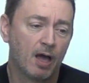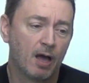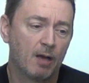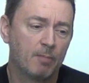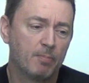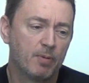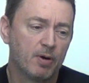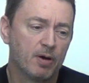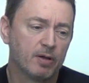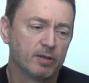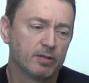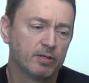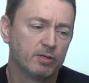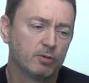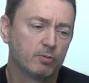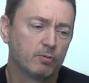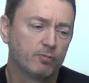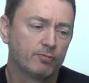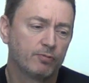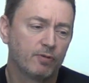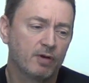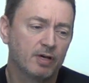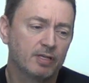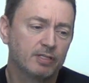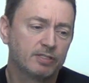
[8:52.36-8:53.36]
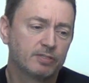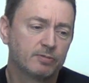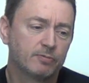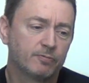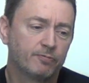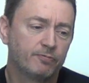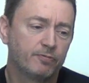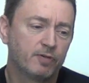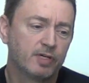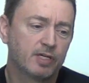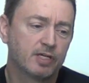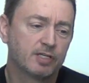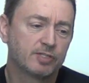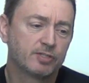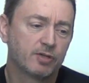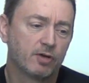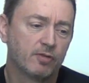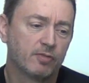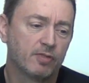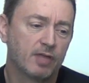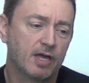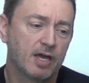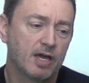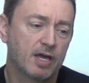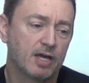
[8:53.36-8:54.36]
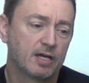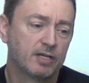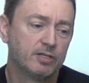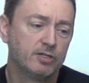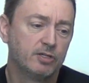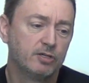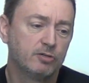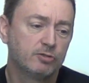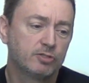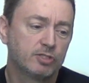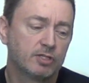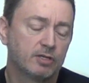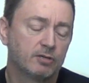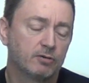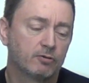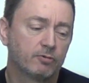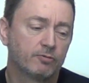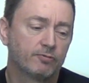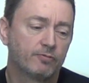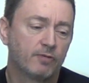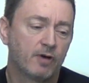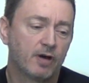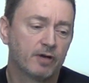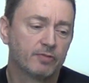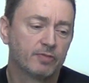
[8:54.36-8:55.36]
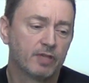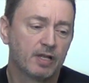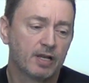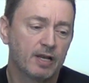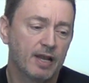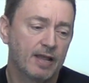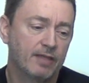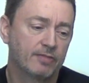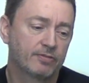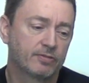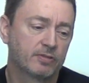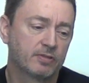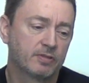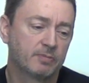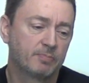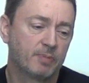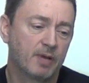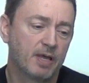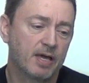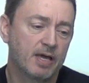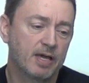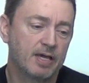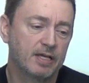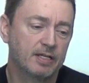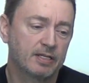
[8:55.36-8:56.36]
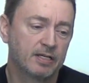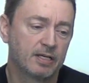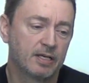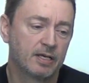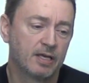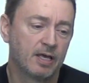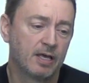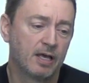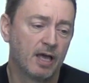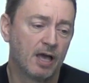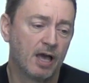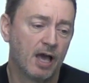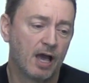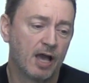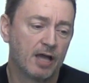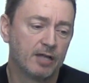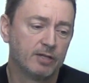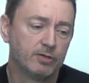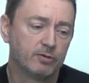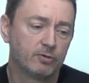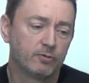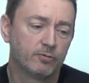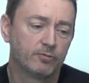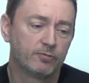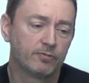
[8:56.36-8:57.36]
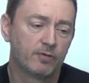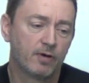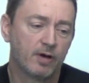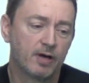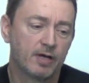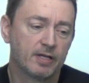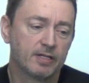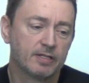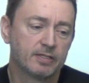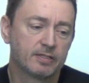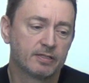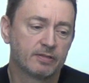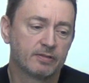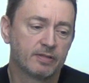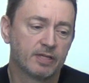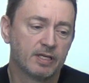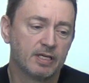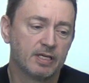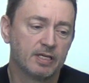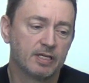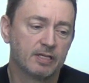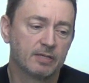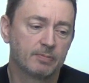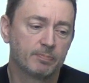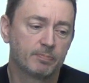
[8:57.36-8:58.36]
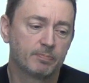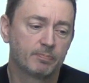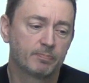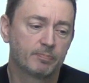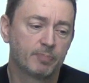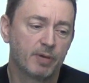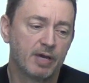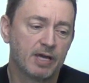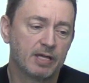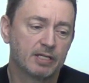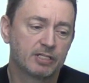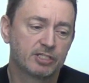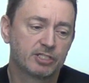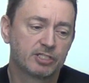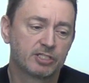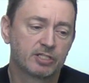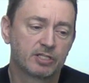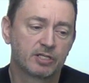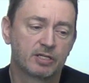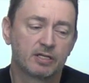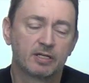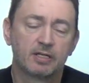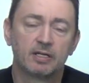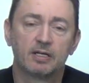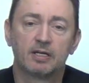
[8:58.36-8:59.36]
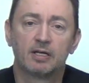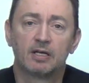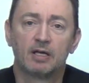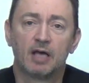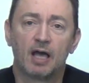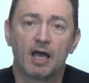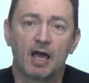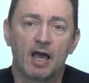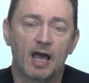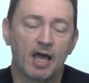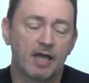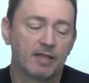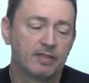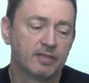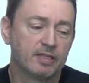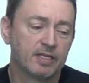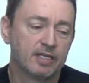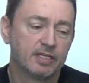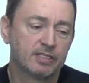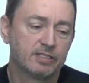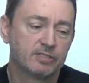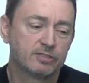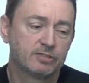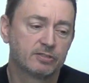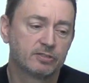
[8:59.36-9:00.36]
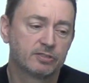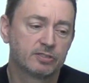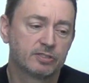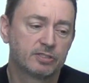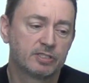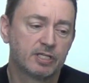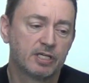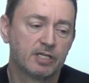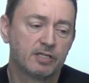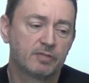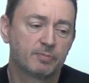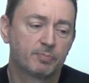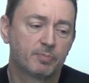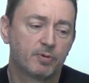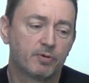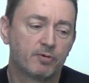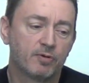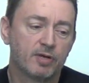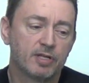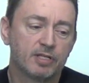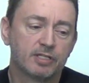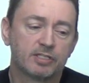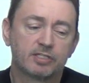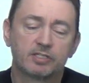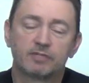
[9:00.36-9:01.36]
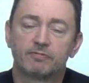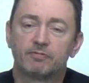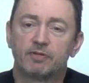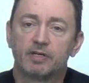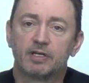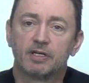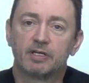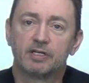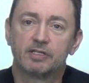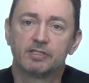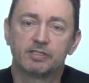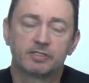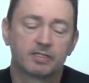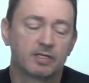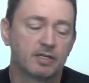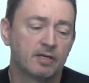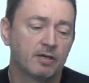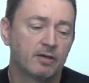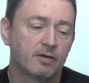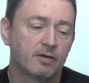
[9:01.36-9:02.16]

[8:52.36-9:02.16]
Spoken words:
But you'll find some figures on there, and usually you'll find the length of the blade, and you'll find the pitch and the teeth per inch figures